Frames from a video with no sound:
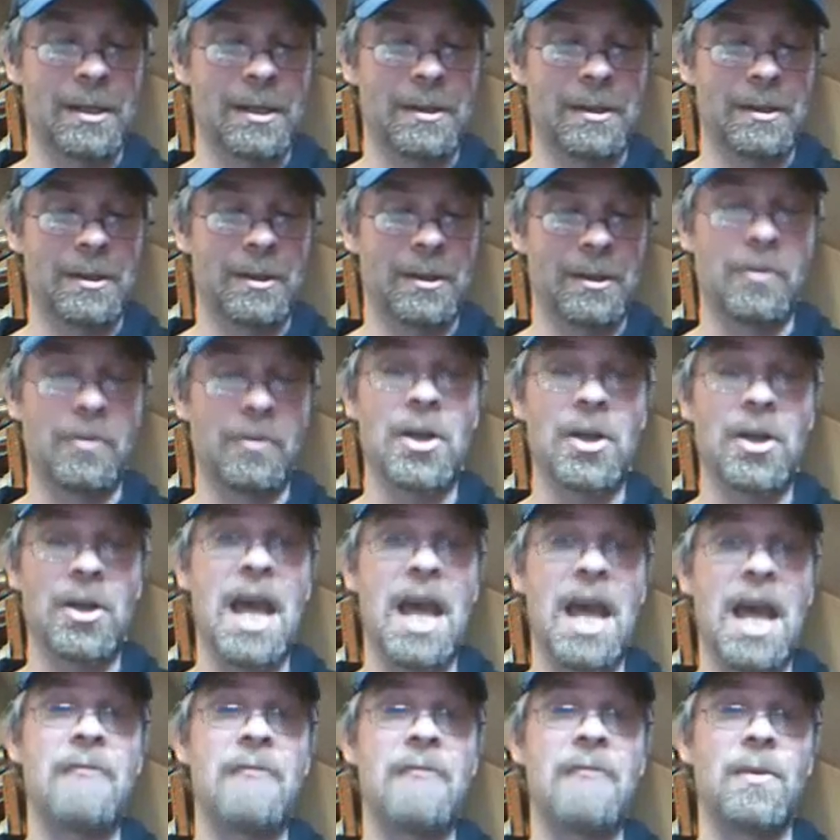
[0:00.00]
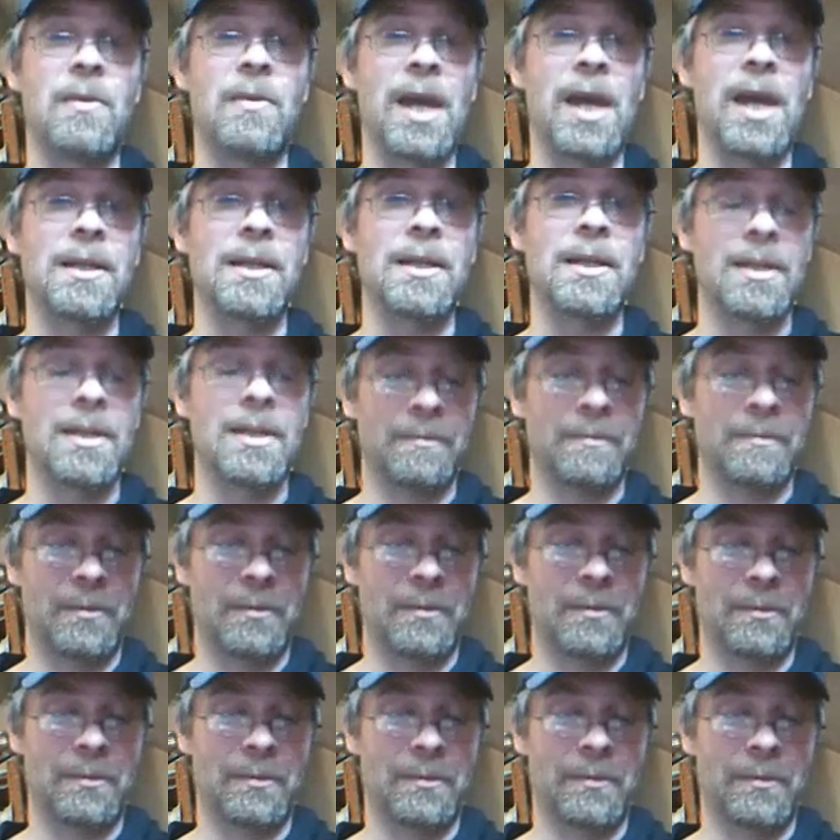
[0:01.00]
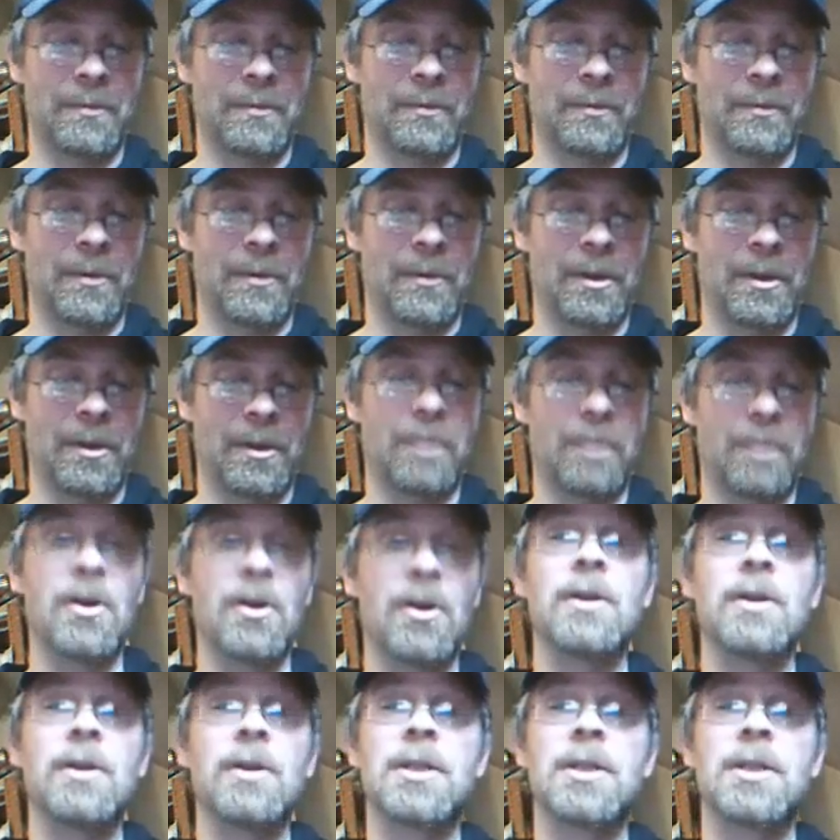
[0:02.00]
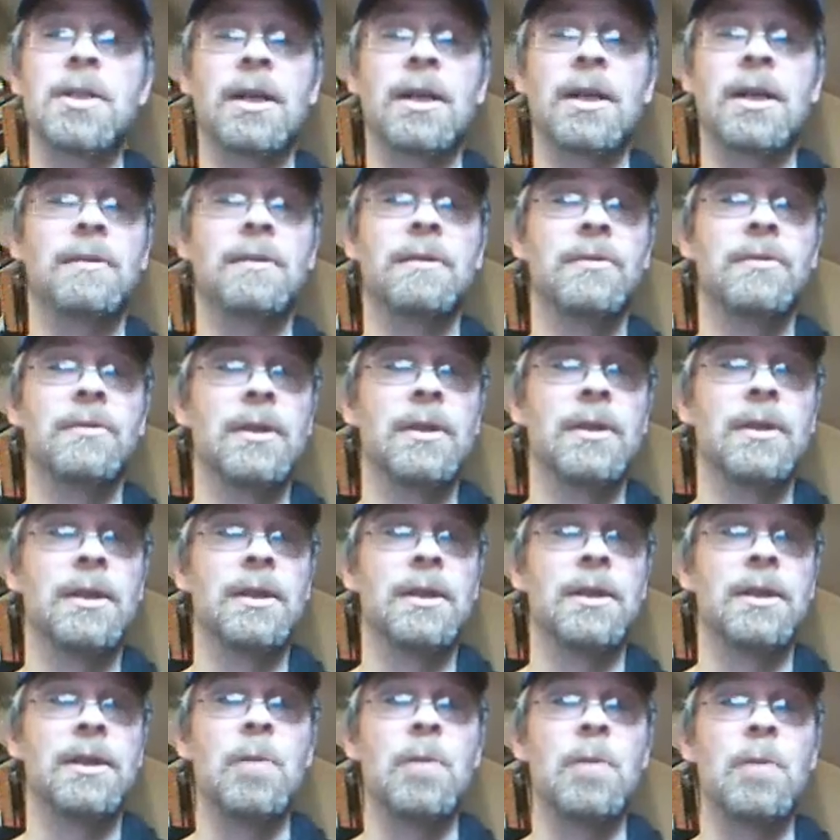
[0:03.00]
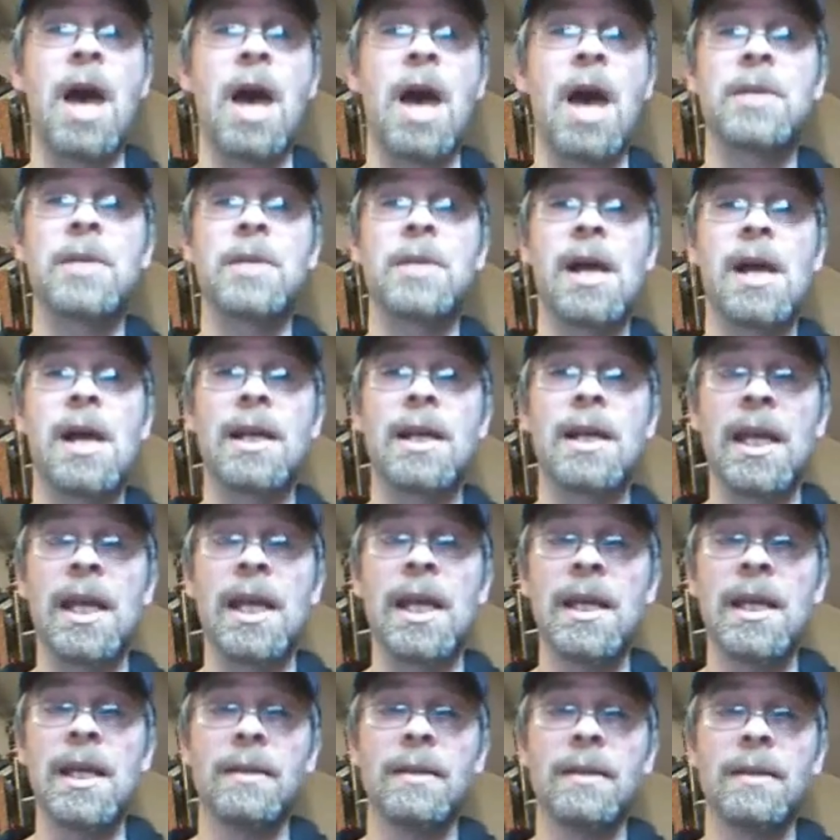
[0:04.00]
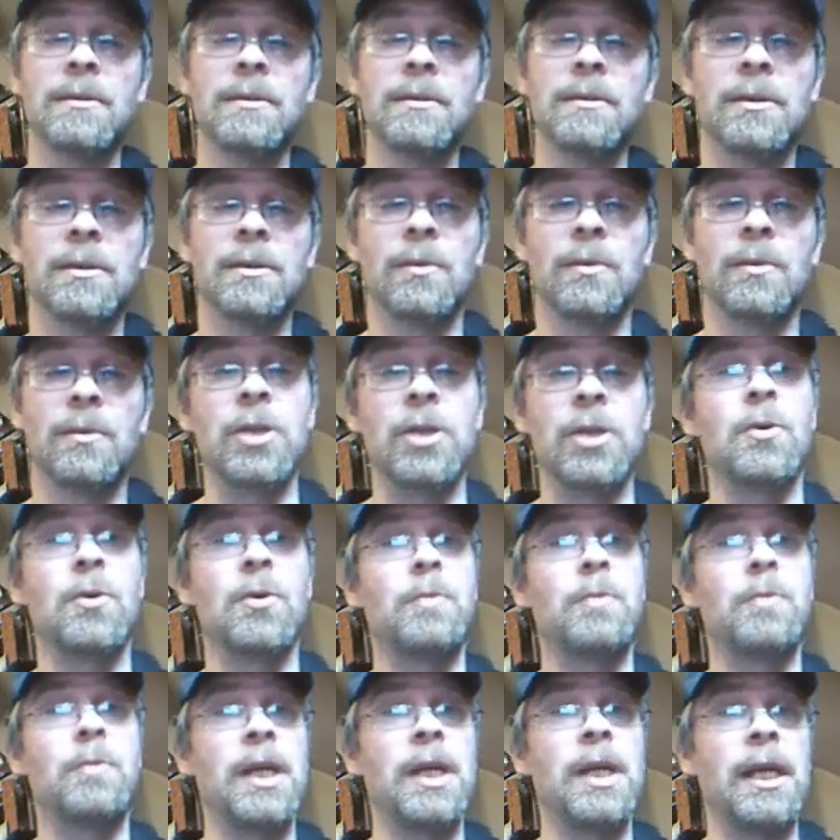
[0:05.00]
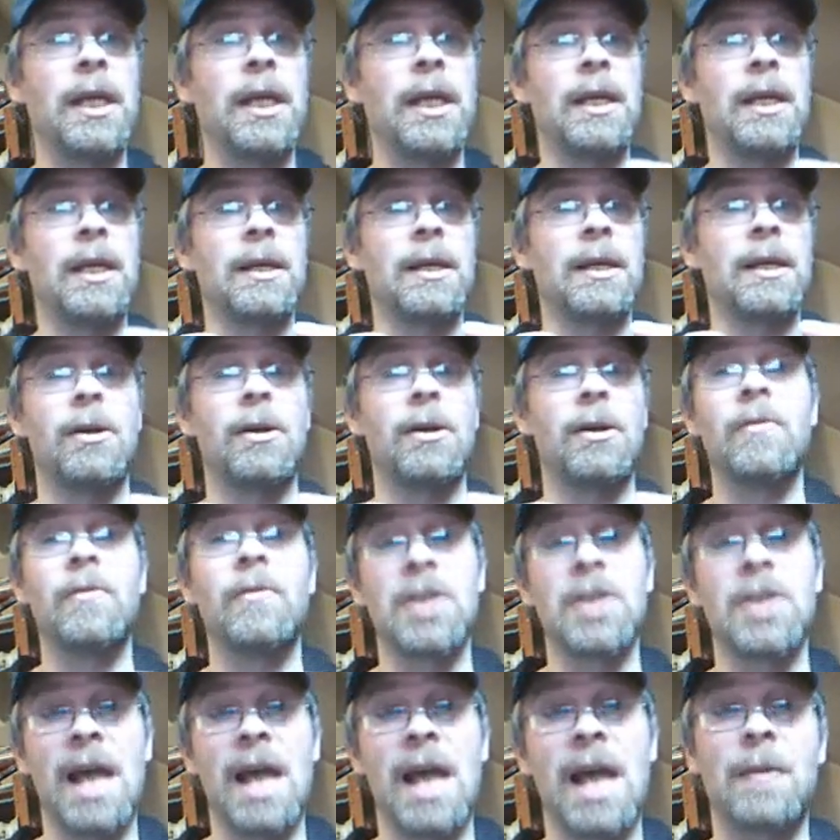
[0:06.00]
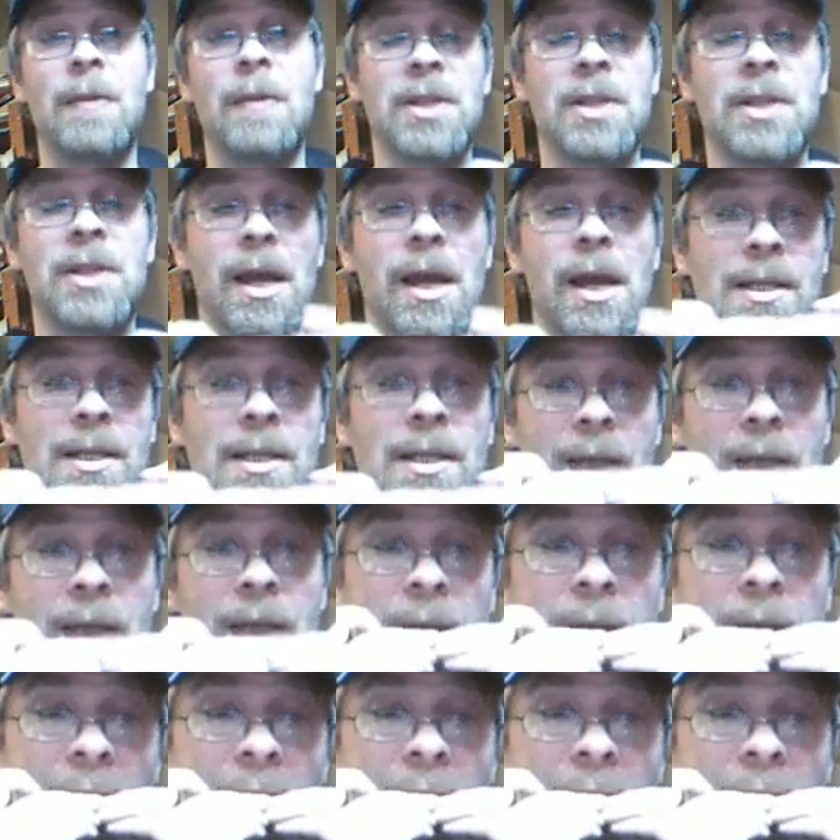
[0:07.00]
You've got your heavyweights. You've got uh, your Muhammad Ali, which would be uh, obviously Albert Einstein.